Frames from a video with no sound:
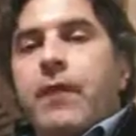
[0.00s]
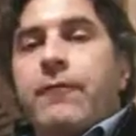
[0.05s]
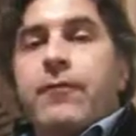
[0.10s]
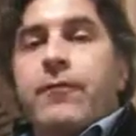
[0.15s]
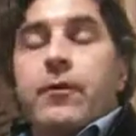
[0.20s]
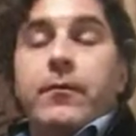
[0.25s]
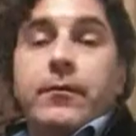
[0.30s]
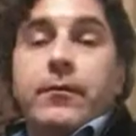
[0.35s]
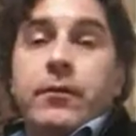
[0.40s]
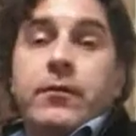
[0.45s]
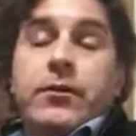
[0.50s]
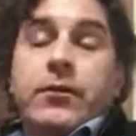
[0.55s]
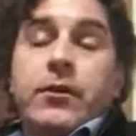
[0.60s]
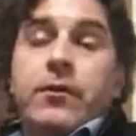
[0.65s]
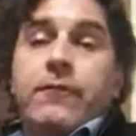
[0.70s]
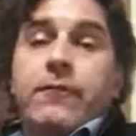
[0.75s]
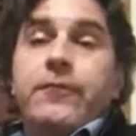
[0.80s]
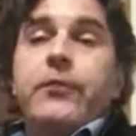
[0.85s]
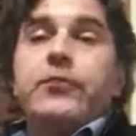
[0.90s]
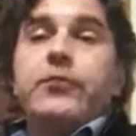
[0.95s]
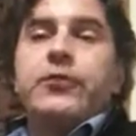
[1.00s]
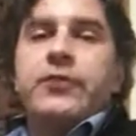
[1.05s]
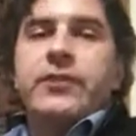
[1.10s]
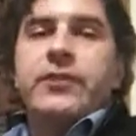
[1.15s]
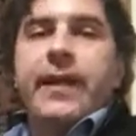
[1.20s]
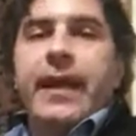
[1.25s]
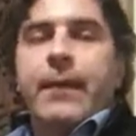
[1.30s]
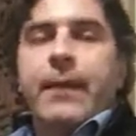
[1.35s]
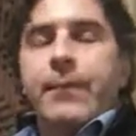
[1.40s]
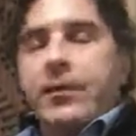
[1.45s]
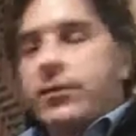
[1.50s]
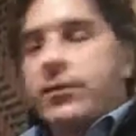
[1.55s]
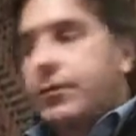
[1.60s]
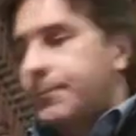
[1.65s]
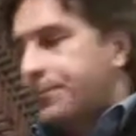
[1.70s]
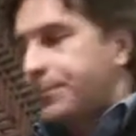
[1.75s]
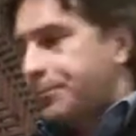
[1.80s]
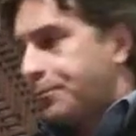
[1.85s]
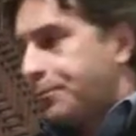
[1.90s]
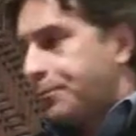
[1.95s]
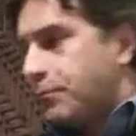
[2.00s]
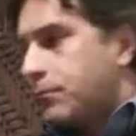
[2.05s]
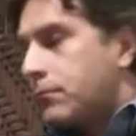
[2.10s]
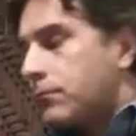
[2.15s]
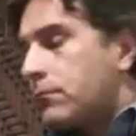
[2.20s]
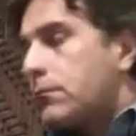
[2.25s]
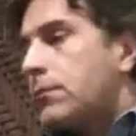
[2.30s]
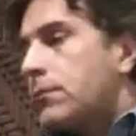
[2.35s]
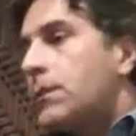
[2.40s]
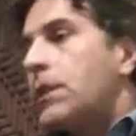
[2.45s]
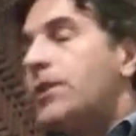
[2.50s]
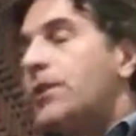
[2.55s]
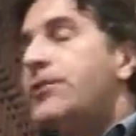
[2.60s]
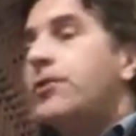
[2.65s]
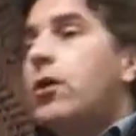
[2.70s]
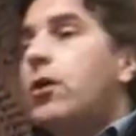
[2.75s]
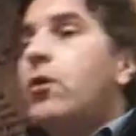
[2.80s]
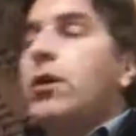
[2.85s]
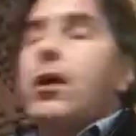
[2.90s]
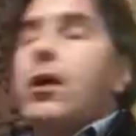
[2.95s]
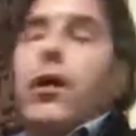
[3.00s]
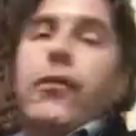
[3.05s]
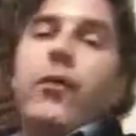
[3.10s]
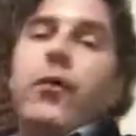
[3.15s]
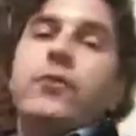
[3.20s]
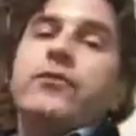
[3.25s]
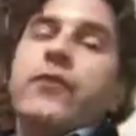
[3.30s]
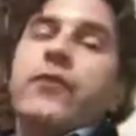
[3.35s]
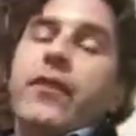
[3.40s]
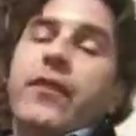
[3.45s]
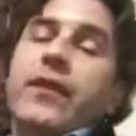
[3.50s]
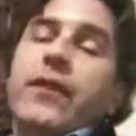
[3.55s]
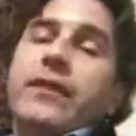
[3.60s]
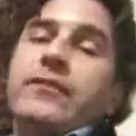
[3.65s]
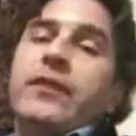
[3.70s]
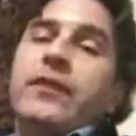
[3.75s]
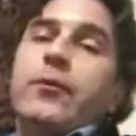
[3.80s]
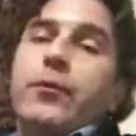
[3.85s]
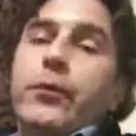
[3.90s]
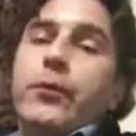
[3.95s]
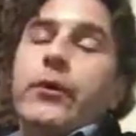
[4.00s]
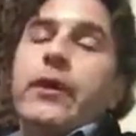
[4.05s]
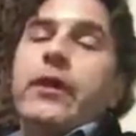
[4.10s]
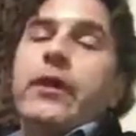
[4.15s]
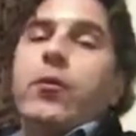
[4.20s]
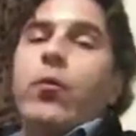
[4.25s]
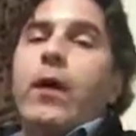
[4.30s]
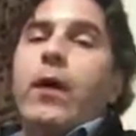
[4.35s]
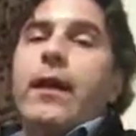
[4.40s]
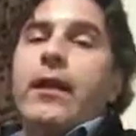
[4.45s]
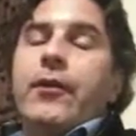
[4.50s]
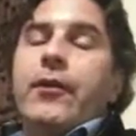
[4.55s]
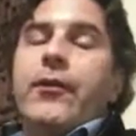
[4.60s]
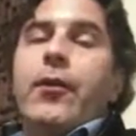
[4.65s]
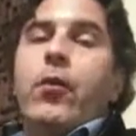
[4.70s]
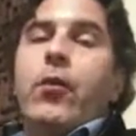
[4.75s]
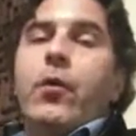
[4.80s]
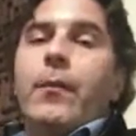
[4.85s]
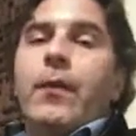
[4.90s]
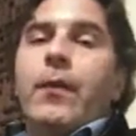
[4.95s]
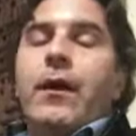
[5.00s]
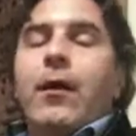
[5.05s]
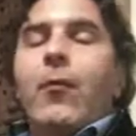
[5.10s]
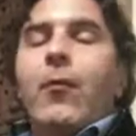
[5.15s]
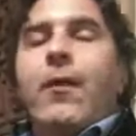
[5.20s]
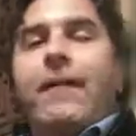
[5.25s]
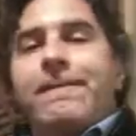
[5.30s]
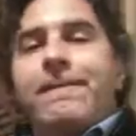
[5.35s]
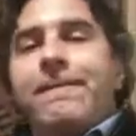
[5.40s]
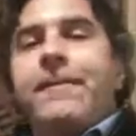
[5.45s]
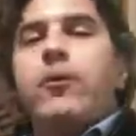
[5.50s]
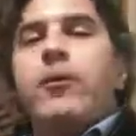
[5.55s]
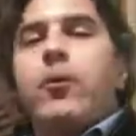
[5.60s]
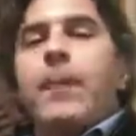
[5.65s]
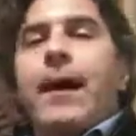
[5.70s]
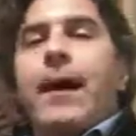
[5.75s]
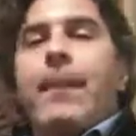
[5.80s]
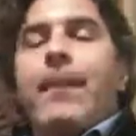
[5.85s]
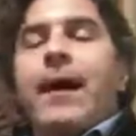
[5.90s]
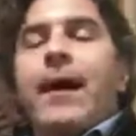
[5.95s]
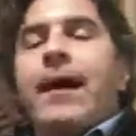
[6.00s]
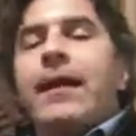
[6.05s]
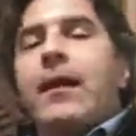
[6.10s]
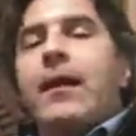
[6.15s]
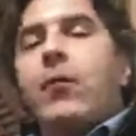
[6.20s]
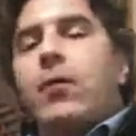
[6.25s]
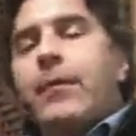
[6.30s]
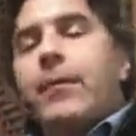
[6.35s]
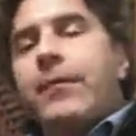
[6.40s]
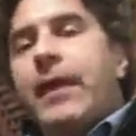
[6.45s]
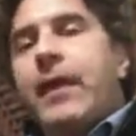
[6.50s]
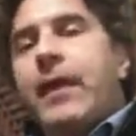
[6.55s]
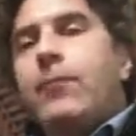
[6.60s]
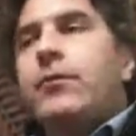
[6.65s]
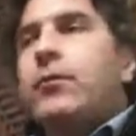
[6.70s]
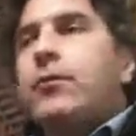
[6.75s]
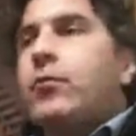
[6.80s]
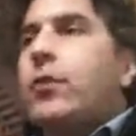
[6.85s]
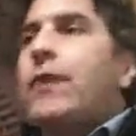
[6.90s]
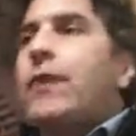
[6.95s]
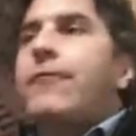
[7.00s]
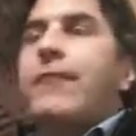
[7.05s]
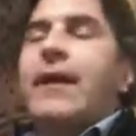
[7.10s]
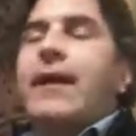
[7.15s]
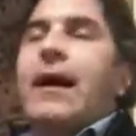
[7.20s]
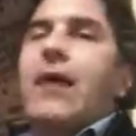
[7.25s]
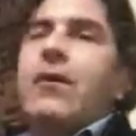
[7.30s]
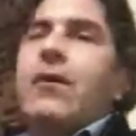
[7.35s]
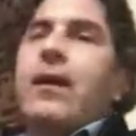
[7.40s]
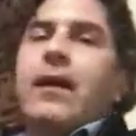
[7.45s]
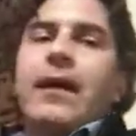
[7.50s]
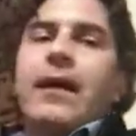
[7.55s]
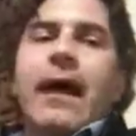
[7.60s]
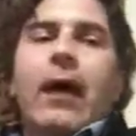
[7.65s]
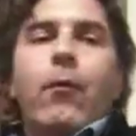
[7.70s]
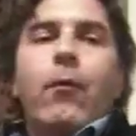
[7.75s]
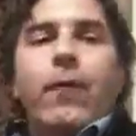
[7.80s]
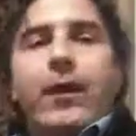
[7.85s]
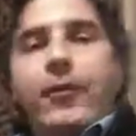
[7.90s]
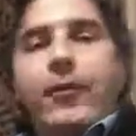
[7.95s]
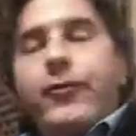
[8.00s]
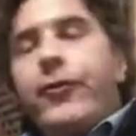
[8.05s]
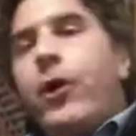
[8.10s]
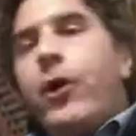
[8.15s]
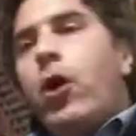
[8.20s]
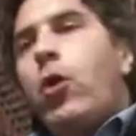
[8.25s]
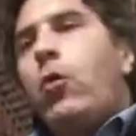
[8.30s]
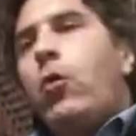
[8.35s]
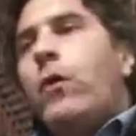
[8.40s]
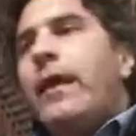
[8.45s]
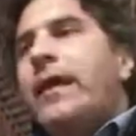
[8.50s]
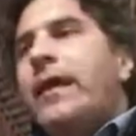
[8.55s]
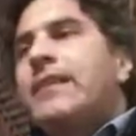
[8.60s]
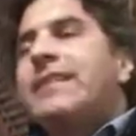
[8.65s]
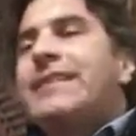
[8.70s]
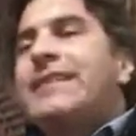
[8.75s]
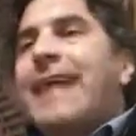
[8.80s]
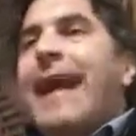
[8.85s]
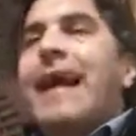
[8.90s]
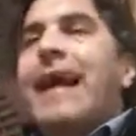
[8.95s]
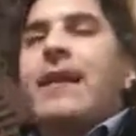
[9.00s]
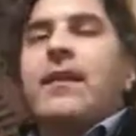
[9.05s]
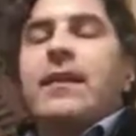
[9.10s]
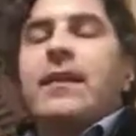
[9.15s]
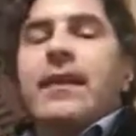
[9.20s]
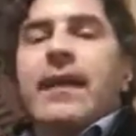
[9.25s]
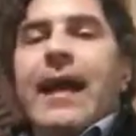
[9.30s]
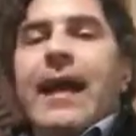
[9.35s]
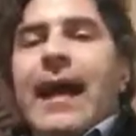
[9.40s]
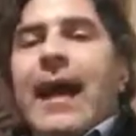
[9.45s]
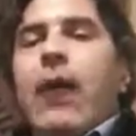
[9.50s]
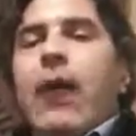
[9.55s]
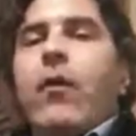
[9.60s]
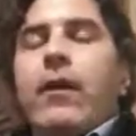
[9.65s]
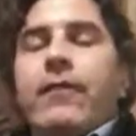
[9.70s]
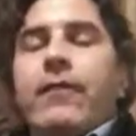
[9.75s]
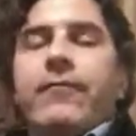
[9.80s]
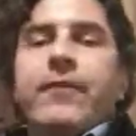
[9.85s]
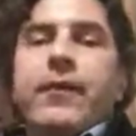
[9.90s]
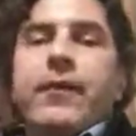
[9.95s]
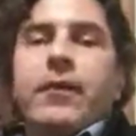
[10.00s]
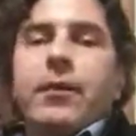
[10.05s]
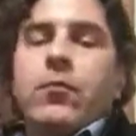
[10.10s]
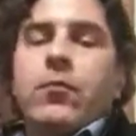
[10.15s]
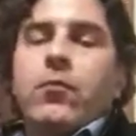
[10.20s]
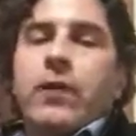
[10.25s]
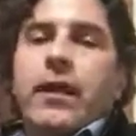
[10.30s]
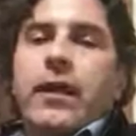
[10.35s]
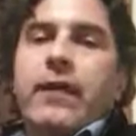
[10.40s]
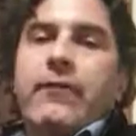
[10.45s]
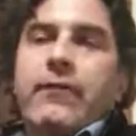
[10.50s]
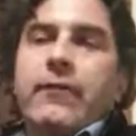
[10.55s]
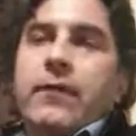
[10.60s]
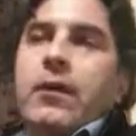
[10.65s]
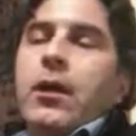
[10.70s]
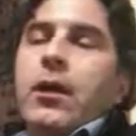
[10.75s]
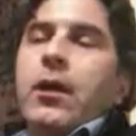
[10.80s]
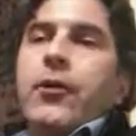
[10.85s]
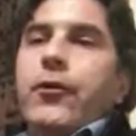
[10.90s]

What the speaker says: for future damage. So those are the things I really want to know about. I want to feel my body. I want to be able to rough it out. I want to know exactly how I feel and what I feel.